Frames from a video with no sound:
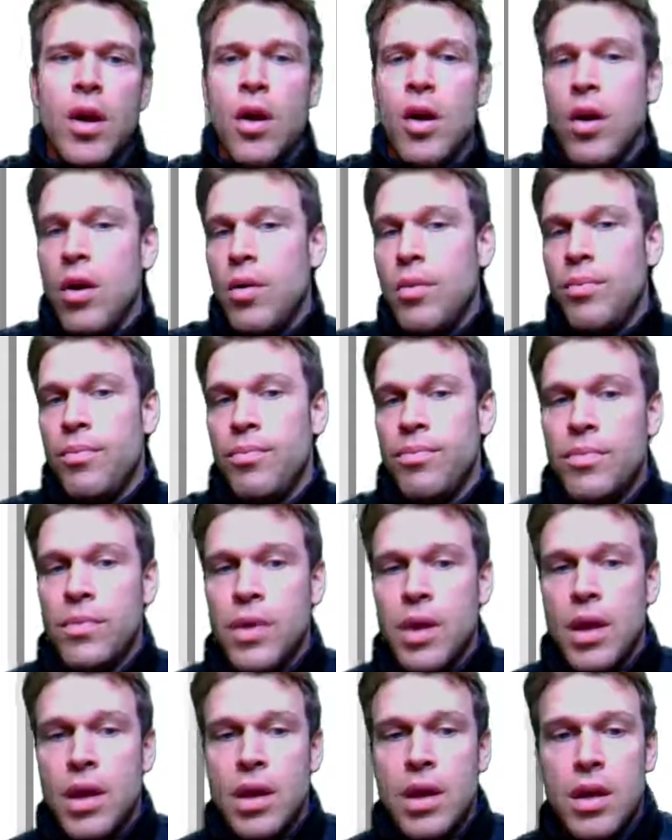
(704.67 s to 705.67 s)
All,
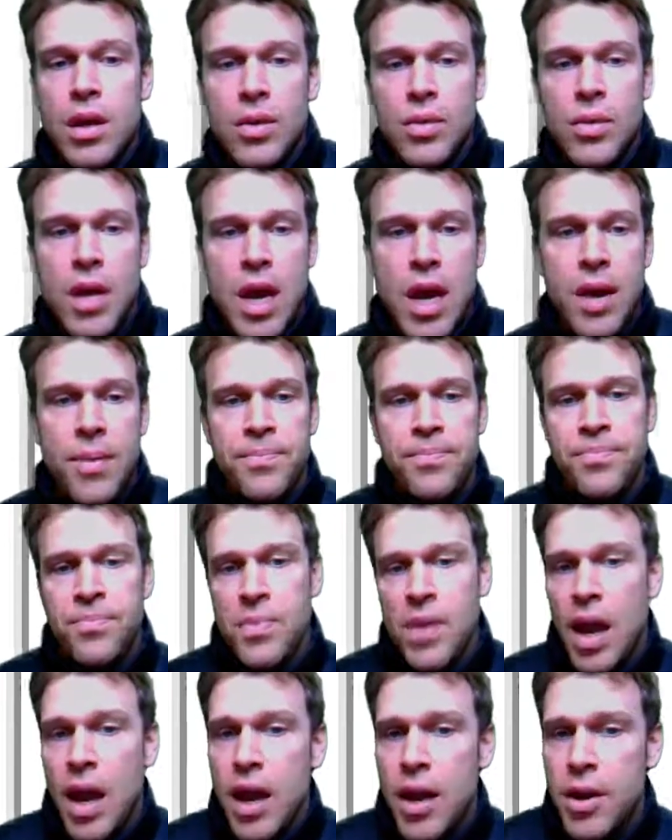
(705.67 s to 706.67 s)
okay?
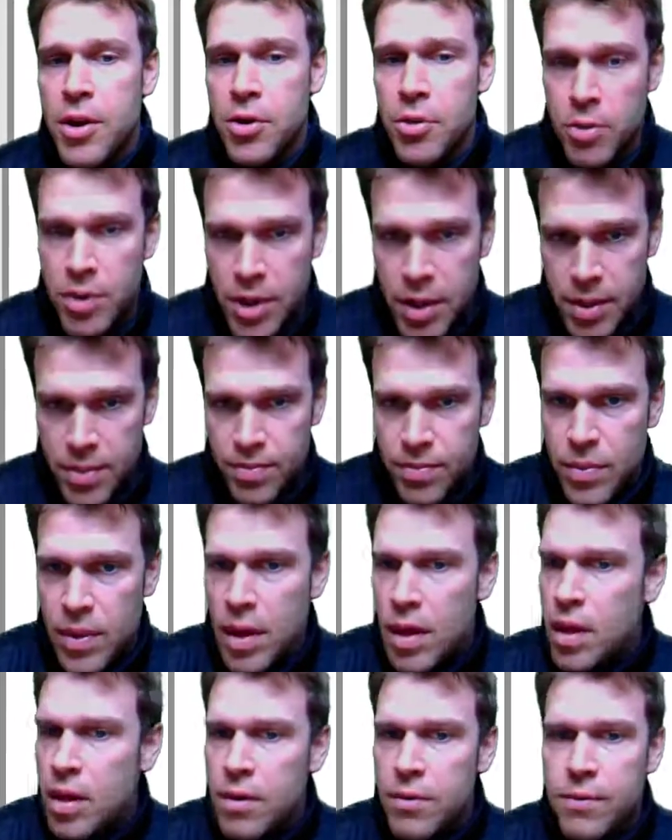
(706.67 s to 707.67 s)
I agree.
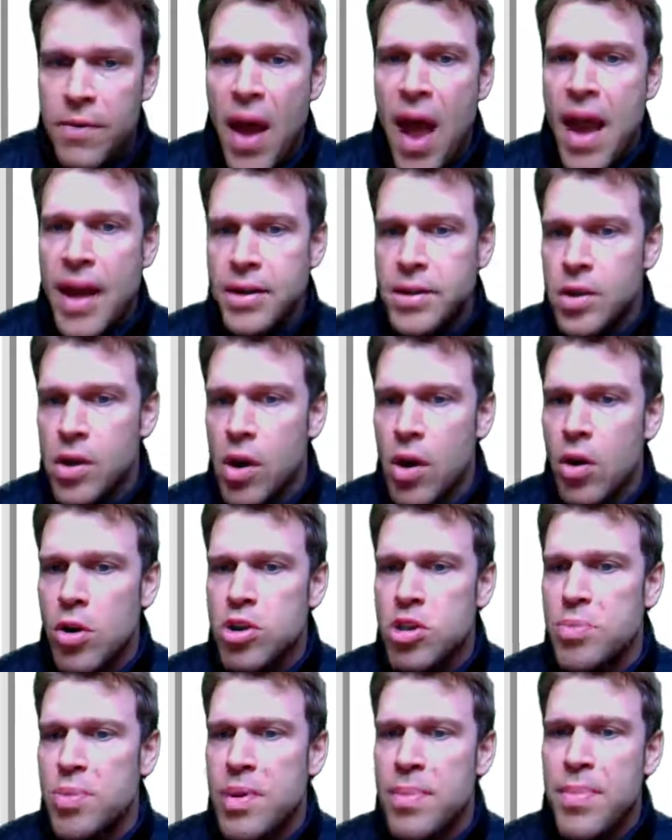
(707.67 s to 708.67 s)
In fact,
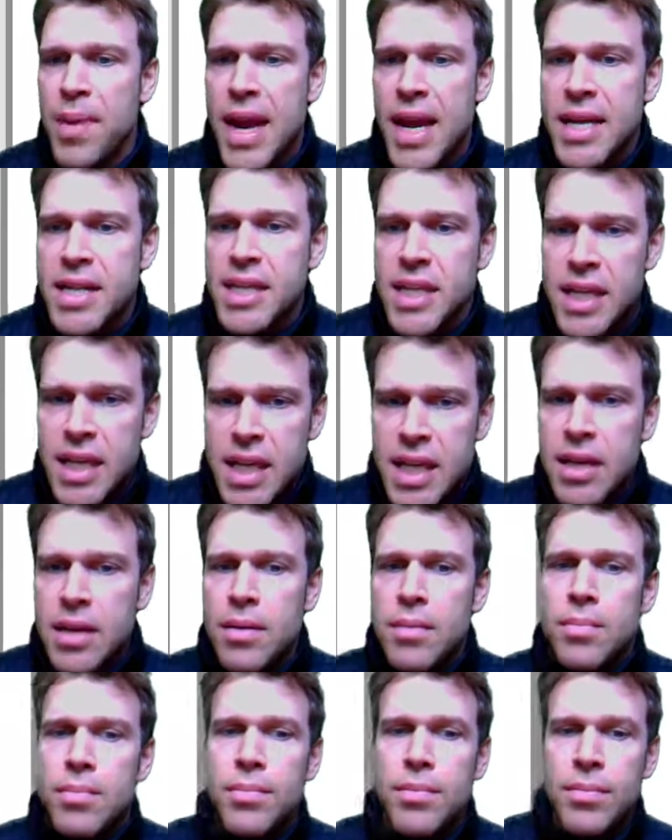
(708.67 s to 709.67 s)
cars should be banned
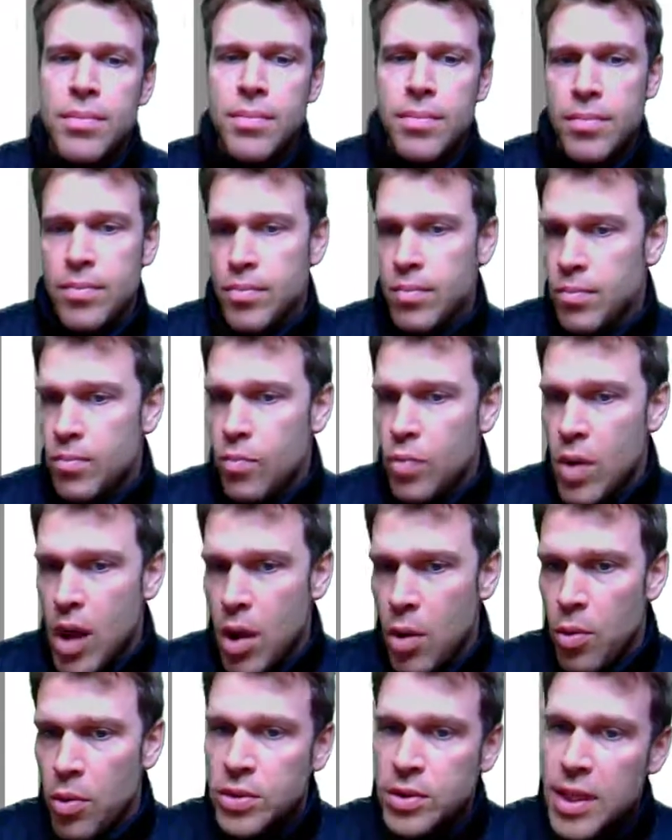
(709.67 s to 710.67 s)
in,
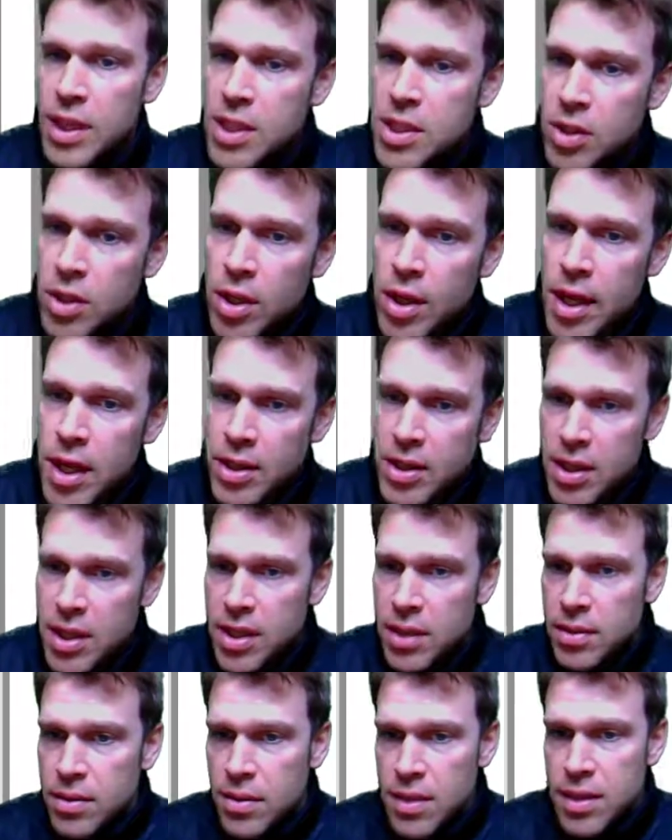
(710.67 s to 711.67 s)
well, let's look at
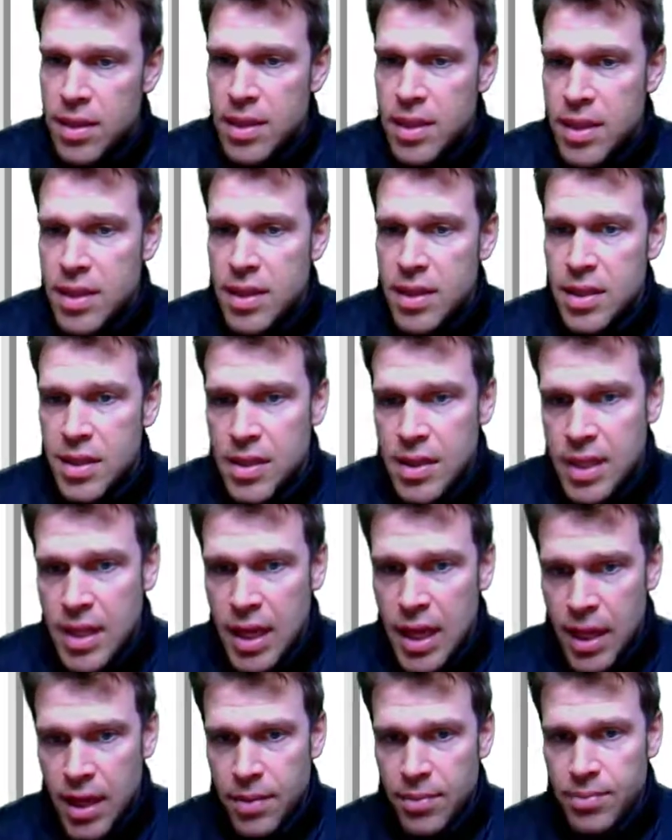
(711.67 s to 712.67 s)
the
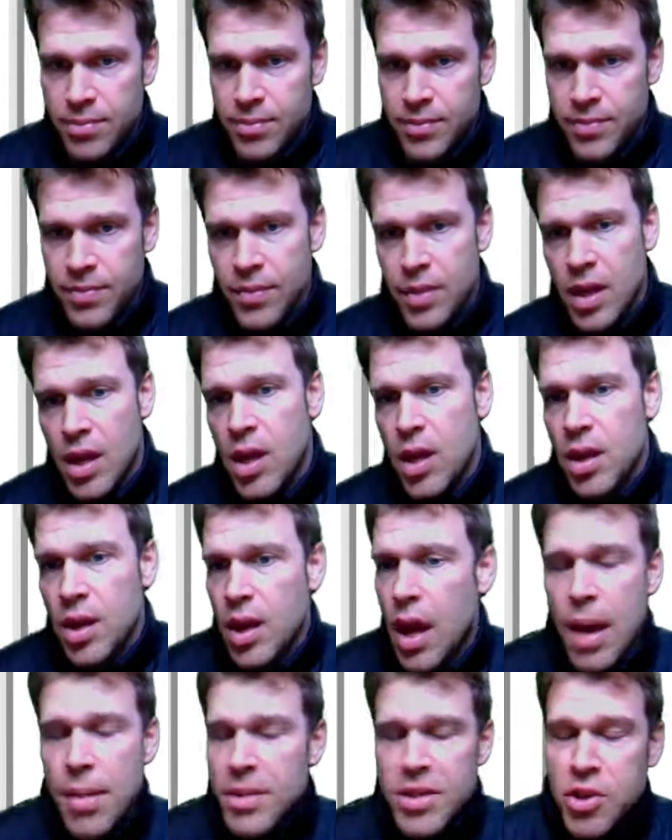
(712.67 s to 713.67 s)
city.
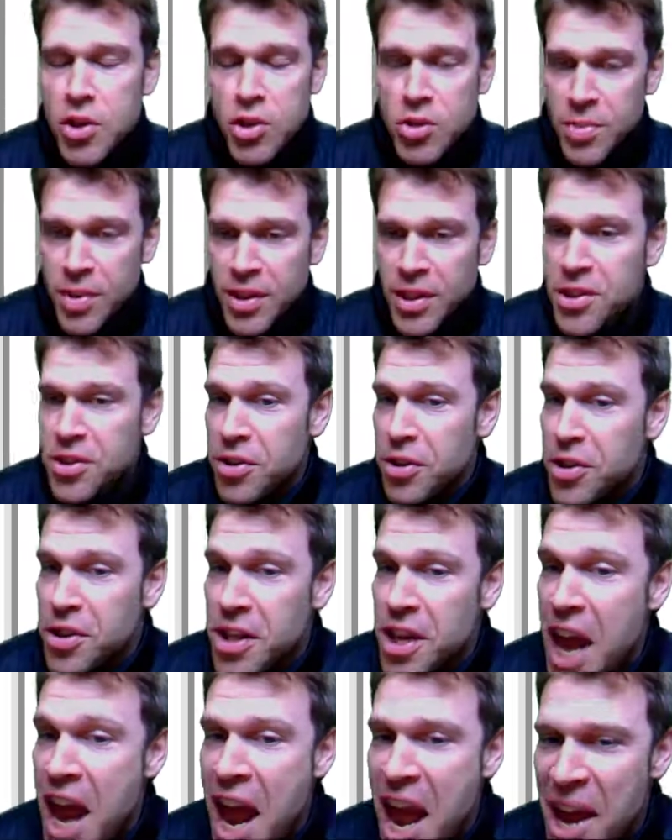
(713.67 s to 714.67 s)
Excuse me, let's look
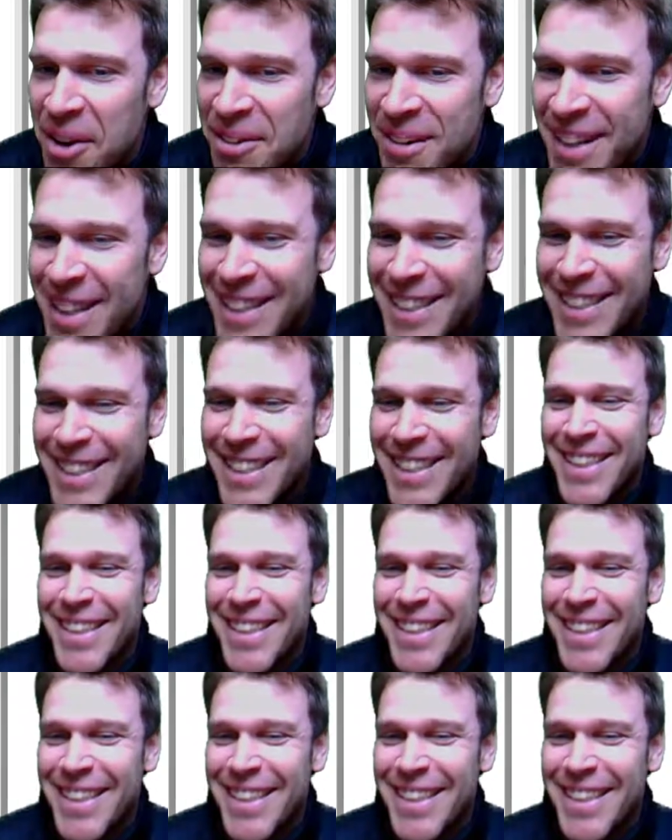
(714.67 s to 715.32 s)
at the noun.